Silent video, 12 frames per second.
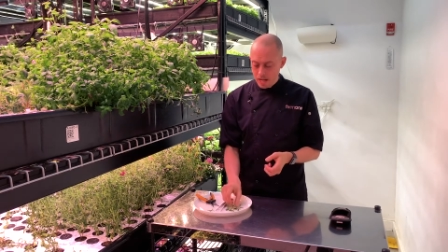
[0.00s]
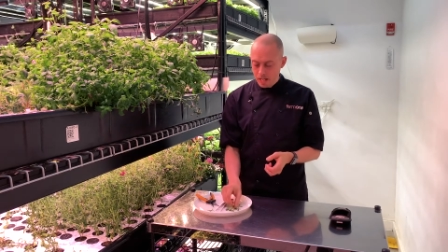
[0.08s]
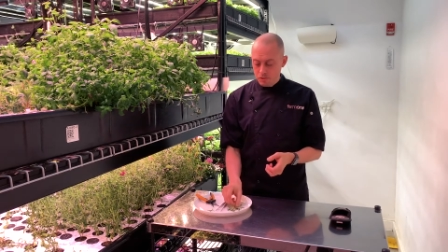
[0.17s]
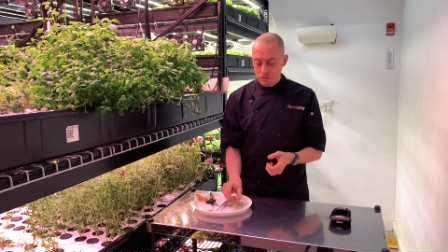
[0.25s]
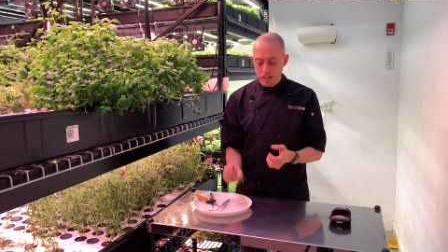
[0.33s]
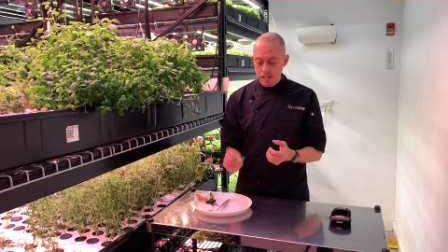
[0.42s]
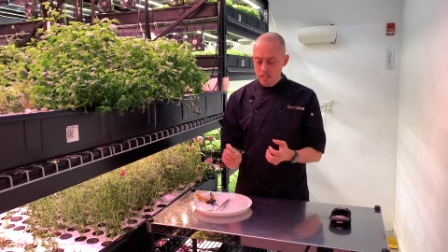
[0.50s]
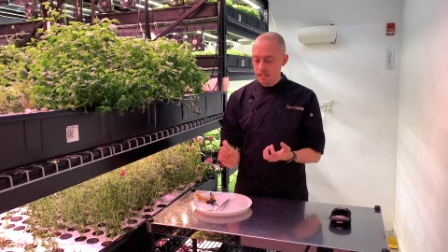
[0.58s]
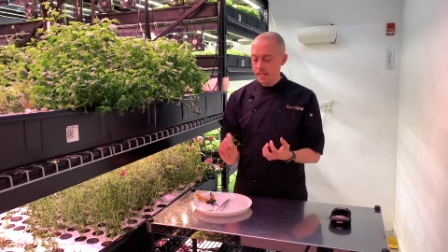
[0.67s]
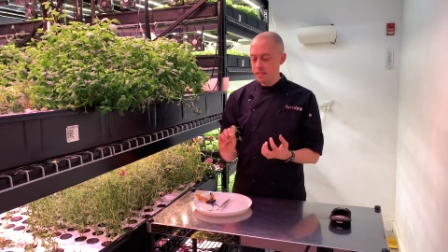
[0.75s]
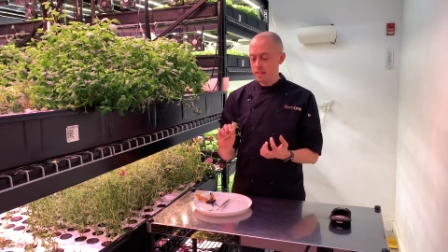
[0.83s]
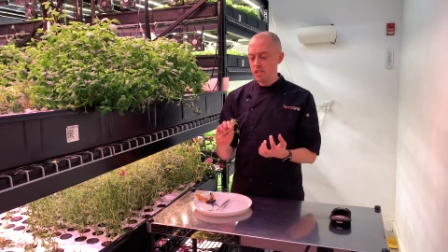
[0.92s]

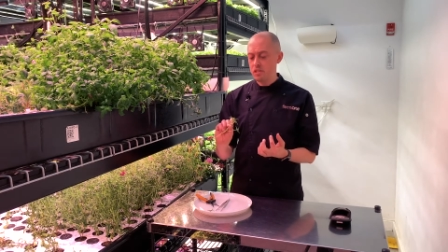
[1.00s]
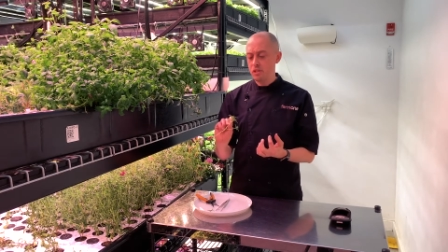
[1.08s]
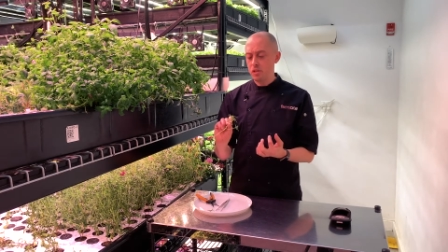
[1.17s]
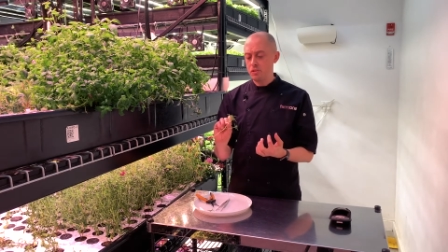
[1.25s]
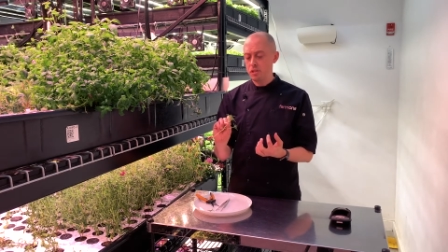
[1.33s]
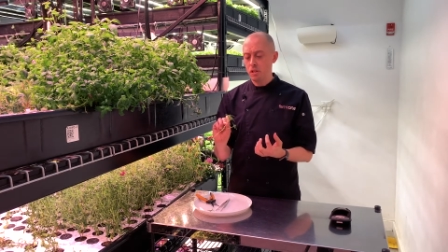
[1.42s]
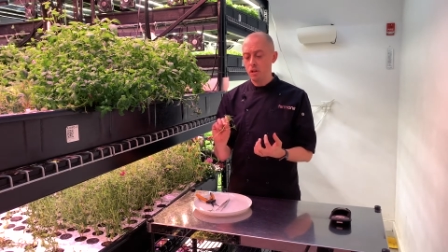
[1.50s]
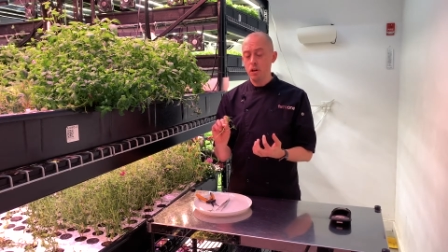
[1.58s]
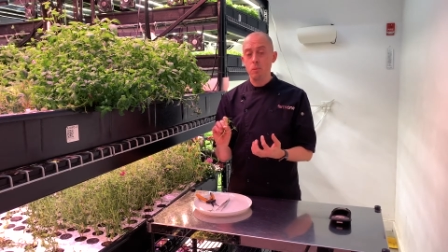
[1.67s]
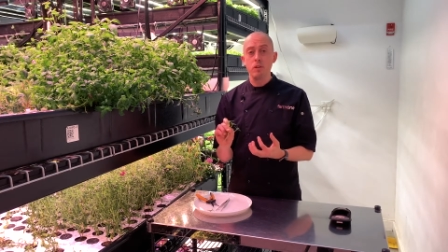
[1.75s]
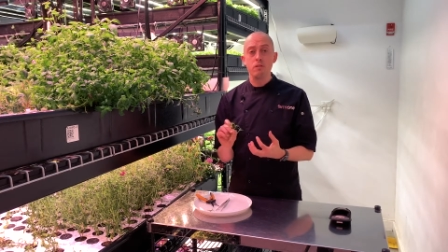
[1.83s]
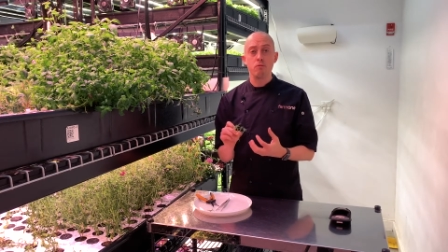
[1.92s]
Traditionally, this is used a
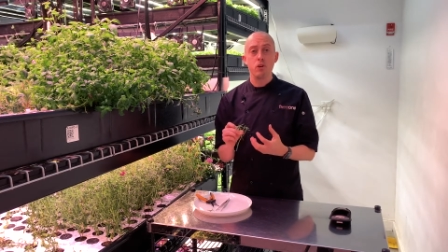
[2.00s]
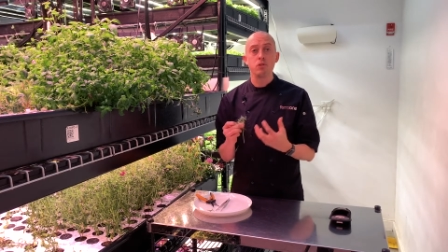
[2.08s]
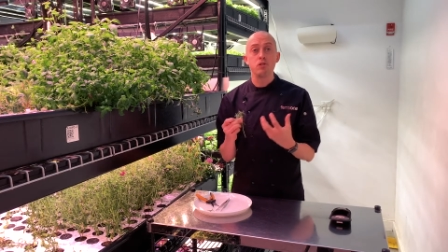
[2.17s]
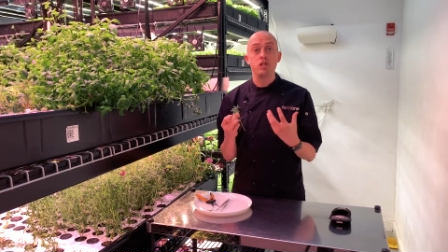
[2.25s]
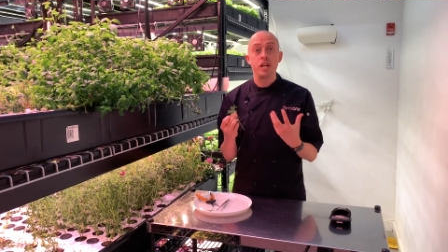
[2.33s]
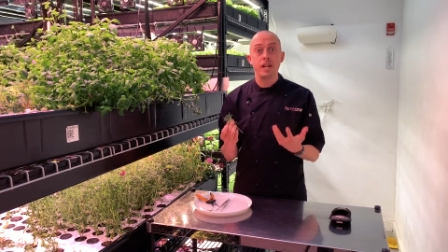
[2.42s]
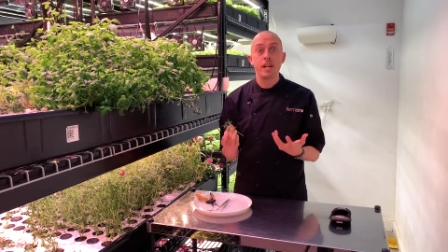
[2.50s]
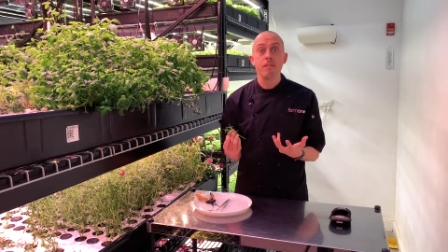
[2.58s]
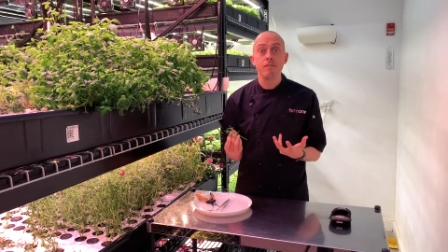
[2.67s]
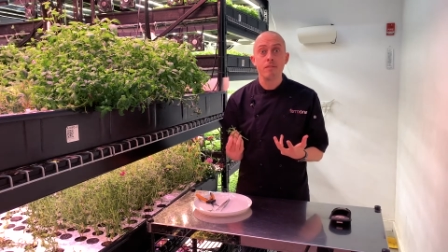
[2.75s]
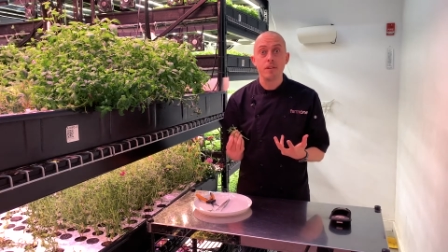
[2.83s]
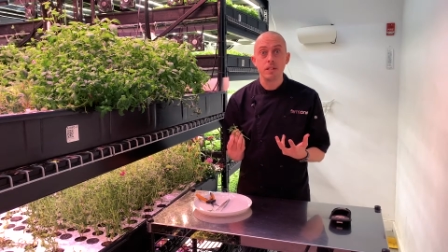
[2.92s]
lot with roast
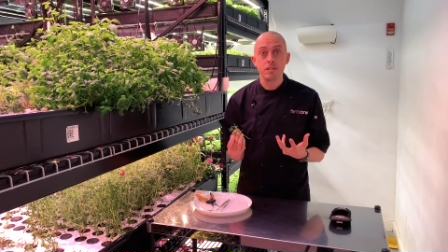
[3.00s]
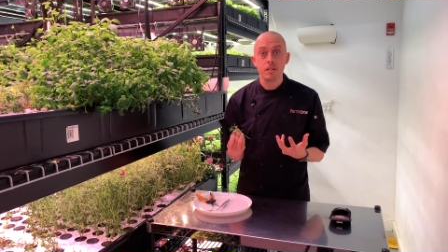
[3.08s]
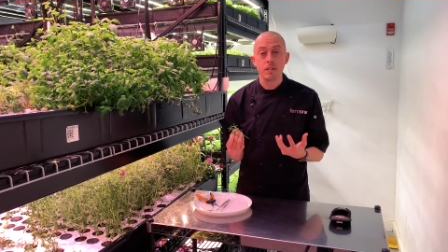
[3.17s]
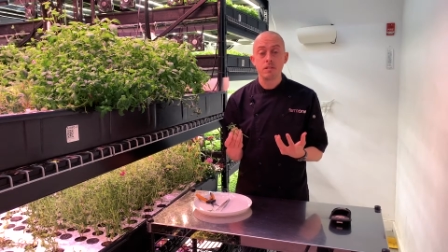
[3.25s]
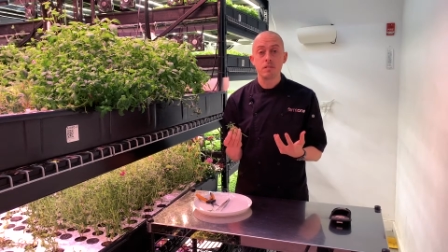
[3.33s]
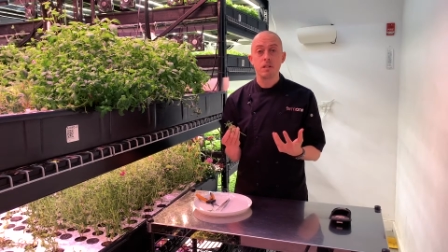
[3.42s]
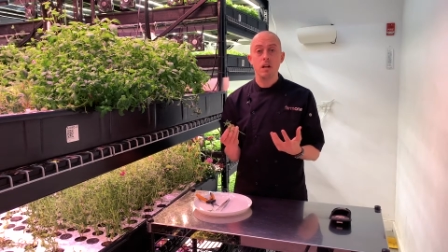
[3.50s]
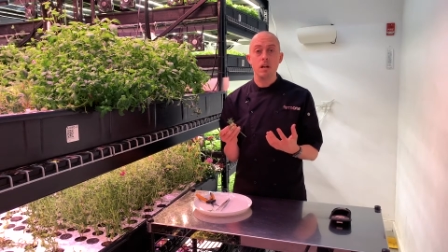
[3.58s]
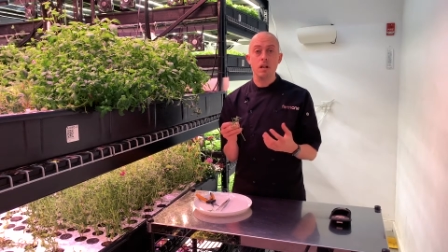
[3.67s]
chicken, for instance.